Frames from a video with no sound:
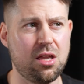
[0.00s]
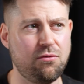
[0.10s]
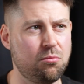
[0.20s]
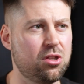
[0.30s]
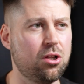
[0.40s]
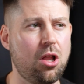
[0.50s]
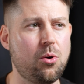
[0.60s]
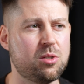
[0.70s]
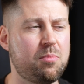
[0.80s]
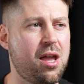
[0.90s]
even with the
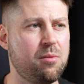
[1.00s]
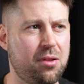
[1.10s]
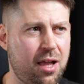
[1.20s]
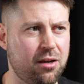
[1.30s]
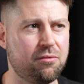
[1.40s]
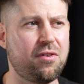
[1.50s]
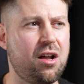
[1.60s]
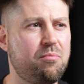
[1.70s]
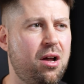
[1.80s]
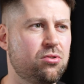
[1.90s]
lowest paid plan at
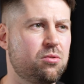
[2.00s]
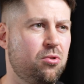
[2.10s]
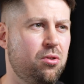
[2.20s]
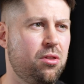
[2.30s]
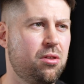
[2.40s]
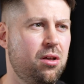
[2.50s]
£5 a month,